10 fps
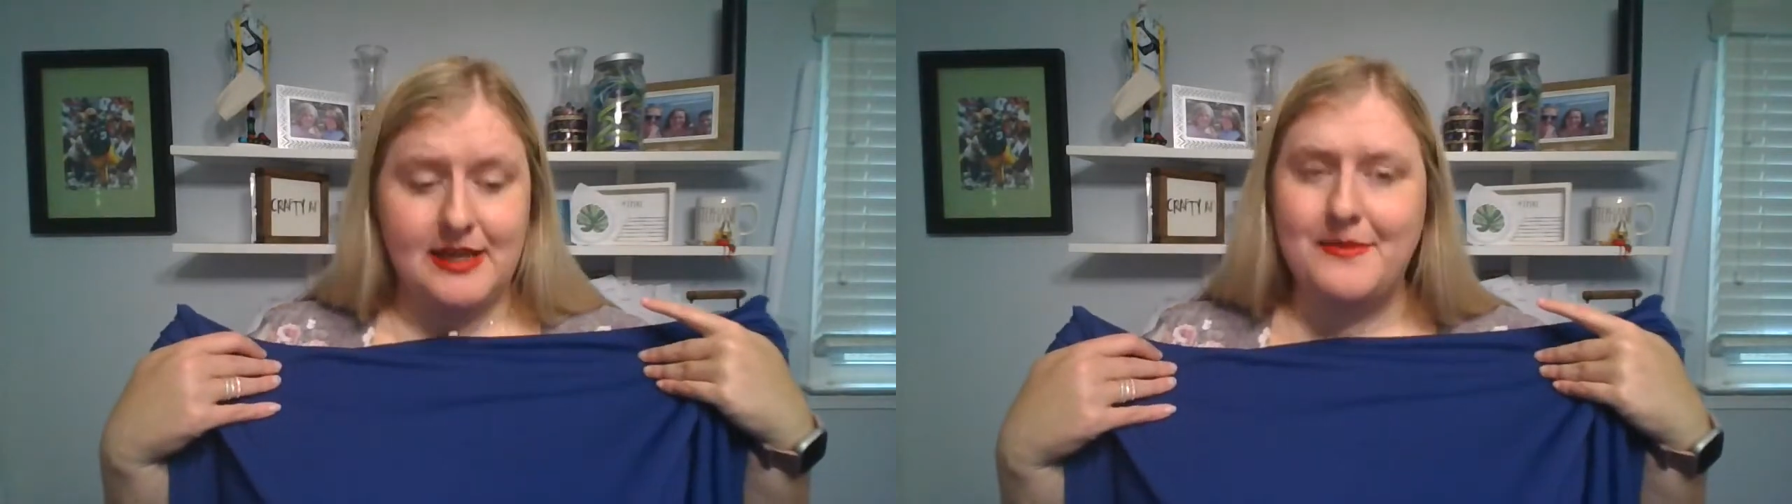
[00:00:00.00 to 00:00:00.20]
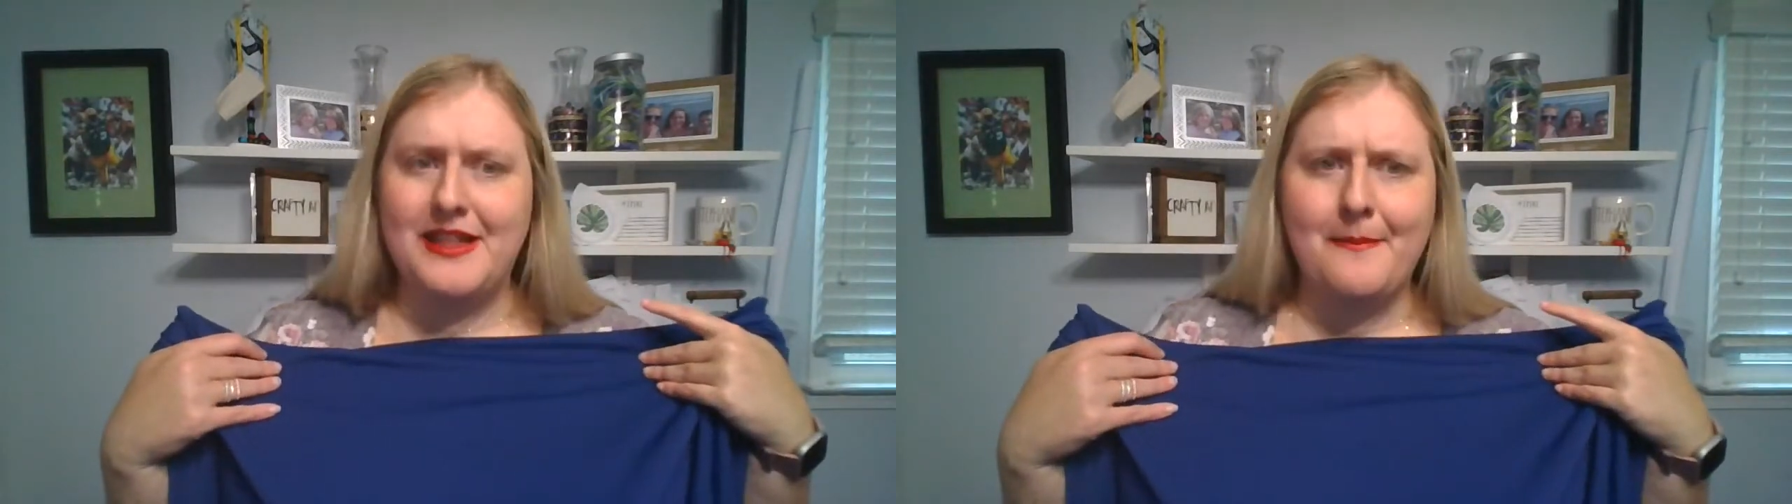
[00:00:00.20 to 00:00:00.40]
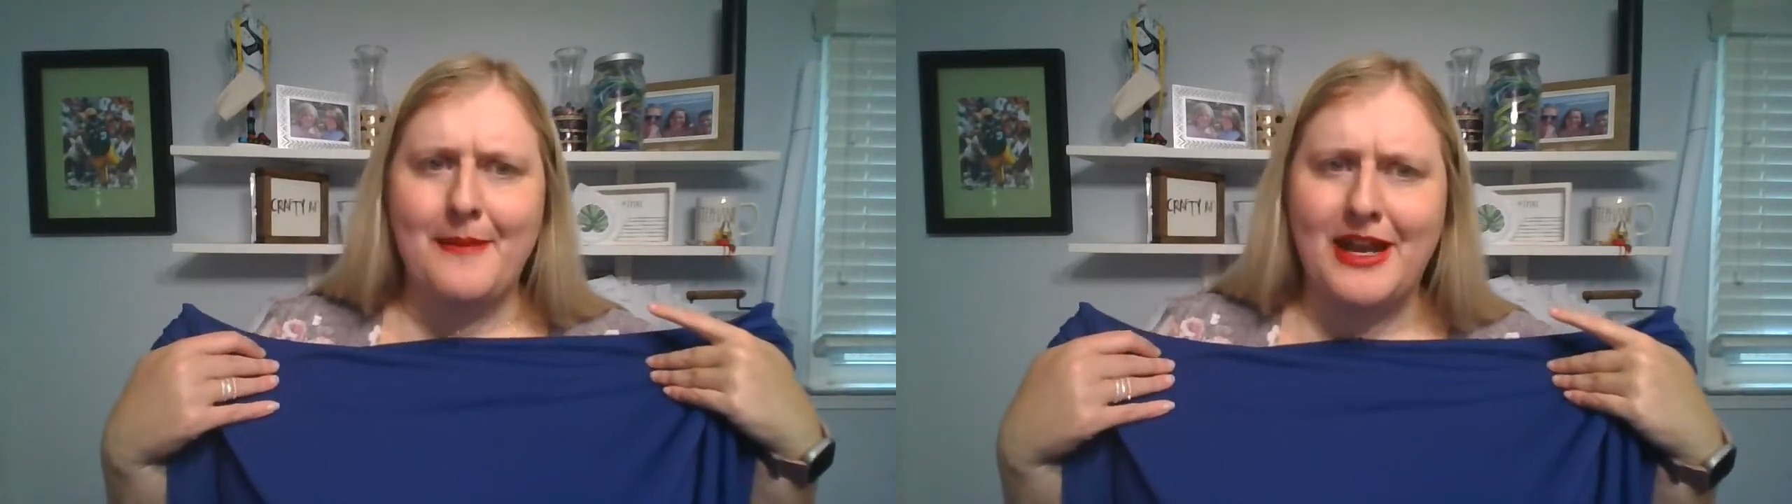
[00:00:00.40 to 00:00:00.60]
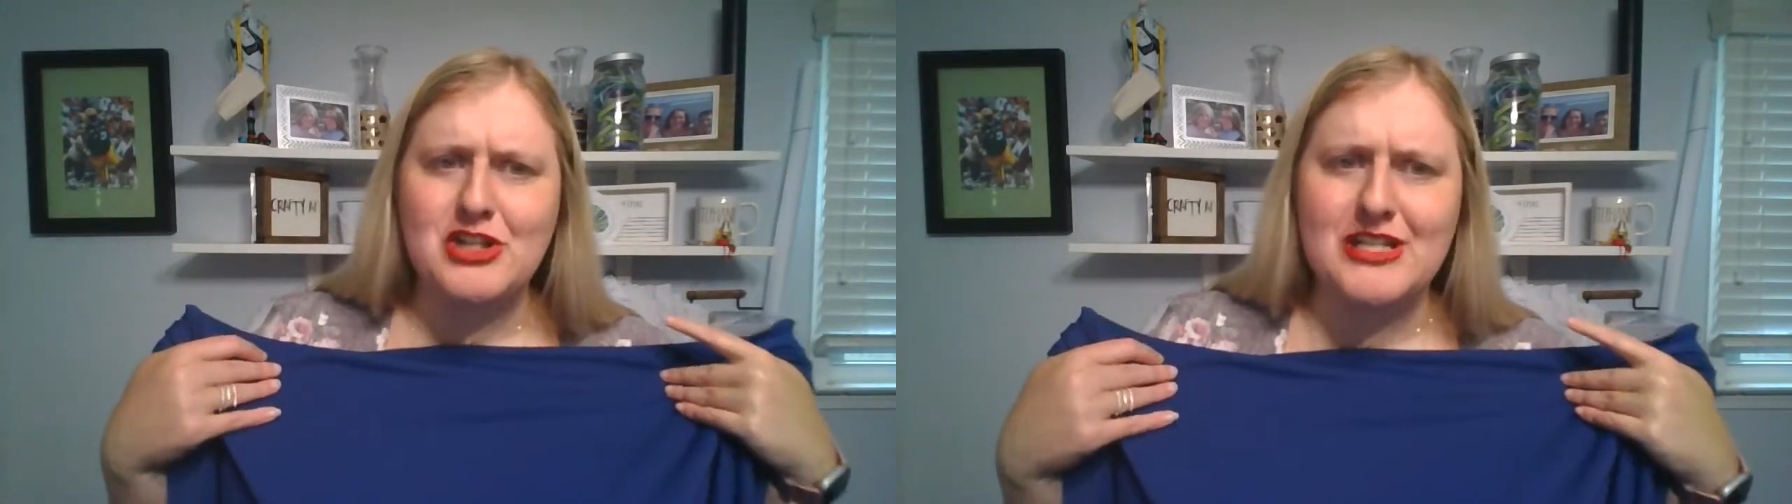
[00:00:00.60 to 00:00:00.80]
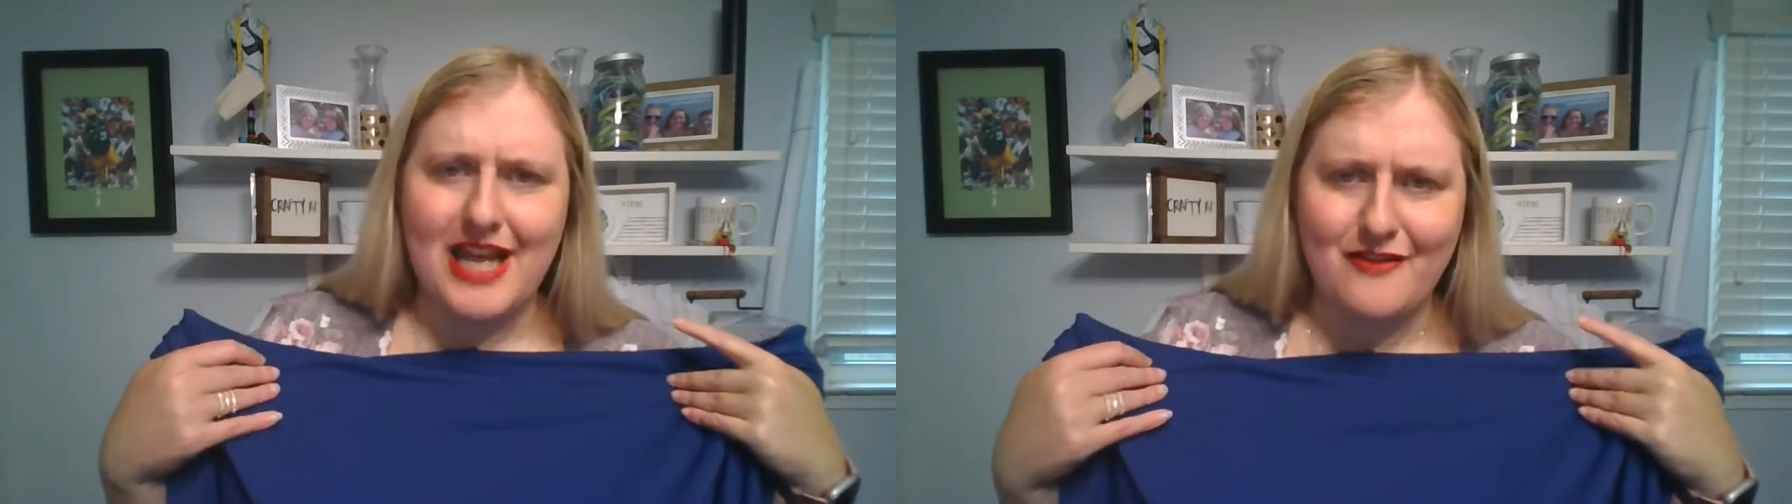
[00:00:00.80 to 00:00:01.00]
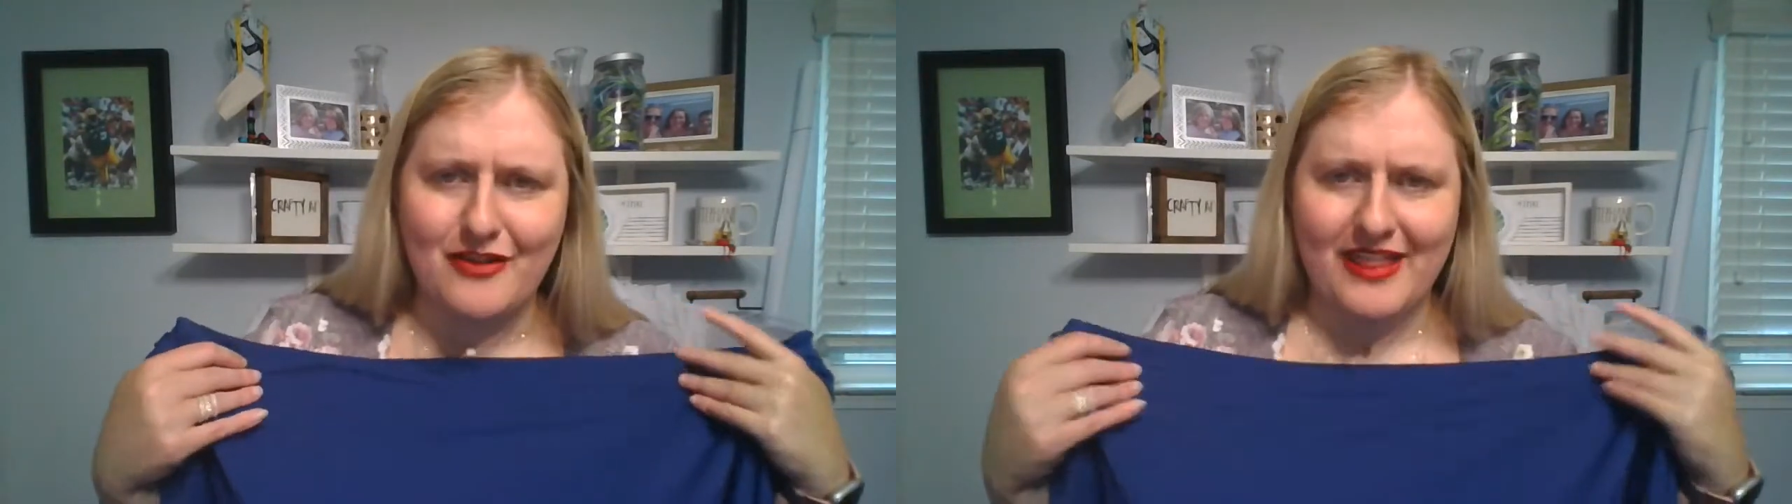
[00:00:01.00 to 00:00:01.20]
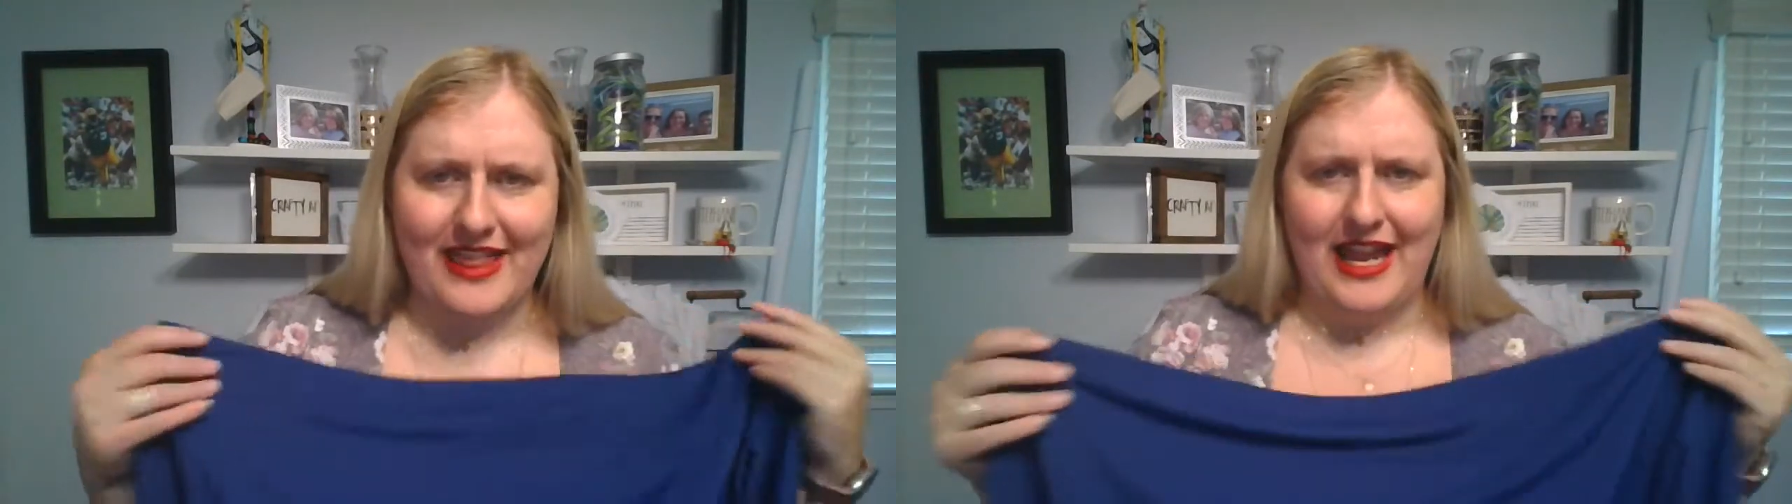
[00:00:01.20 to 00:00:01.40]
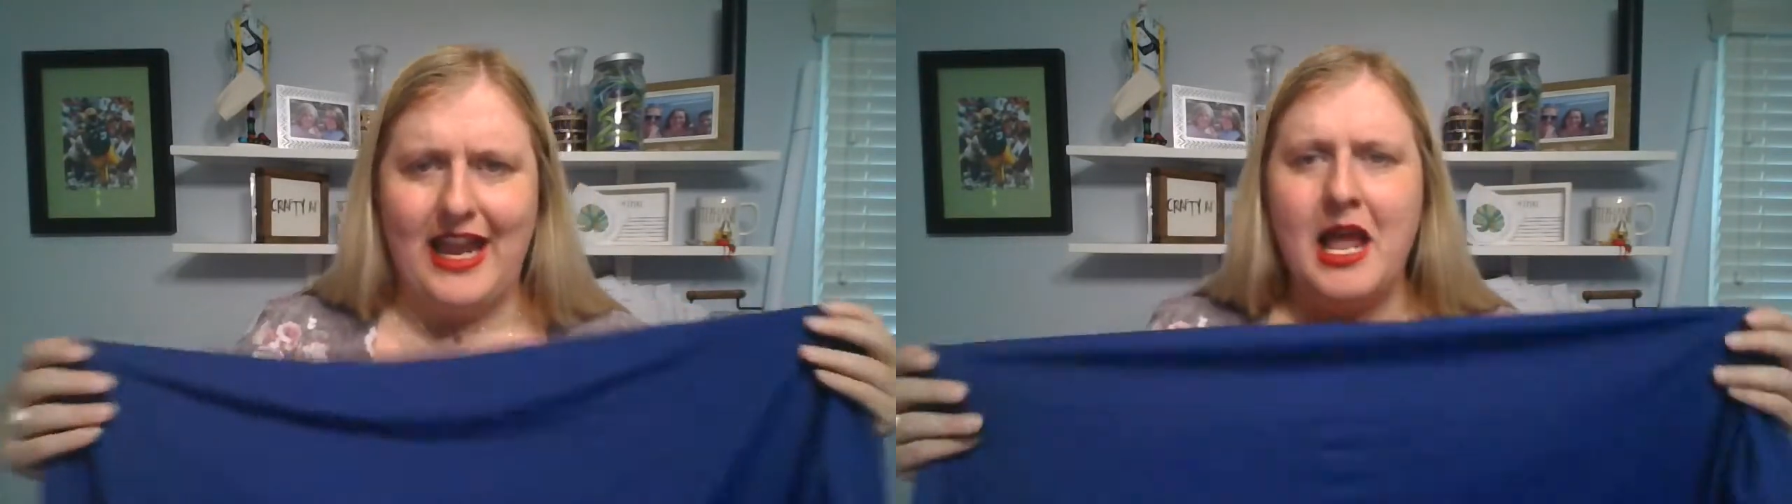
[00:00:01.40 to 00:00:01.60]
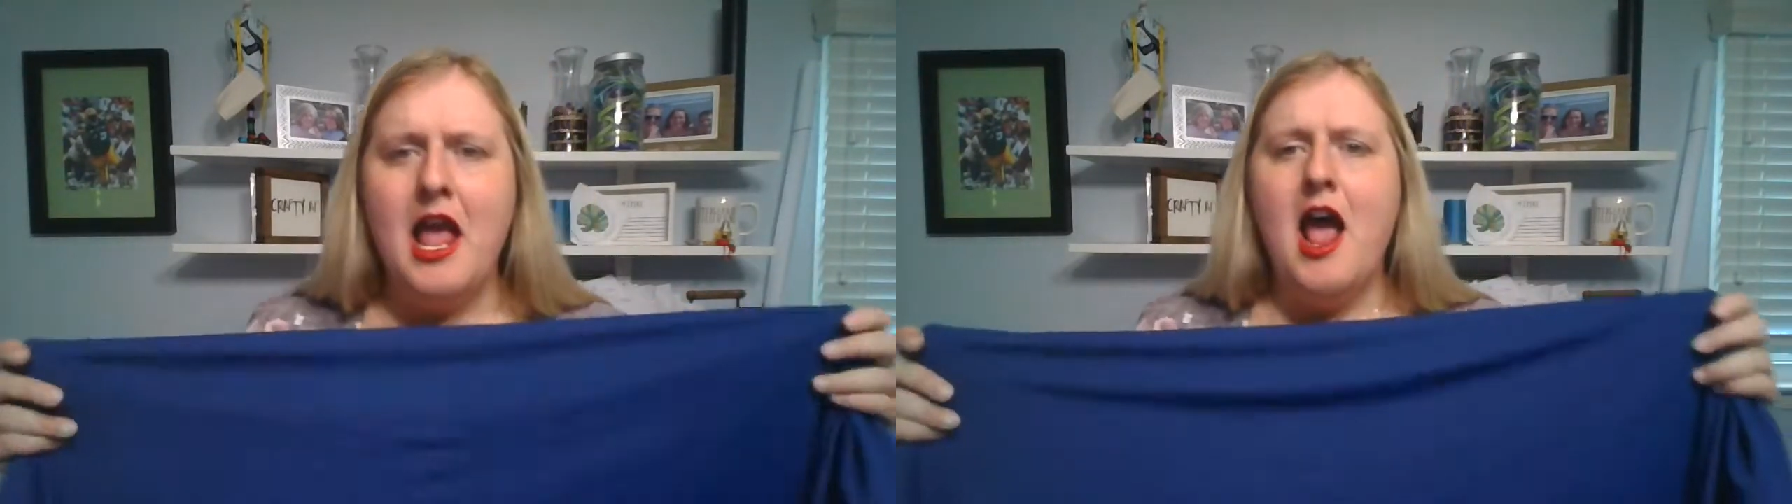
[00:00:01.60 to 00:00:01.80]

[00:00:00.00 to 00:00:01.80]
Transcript: something that matches everything.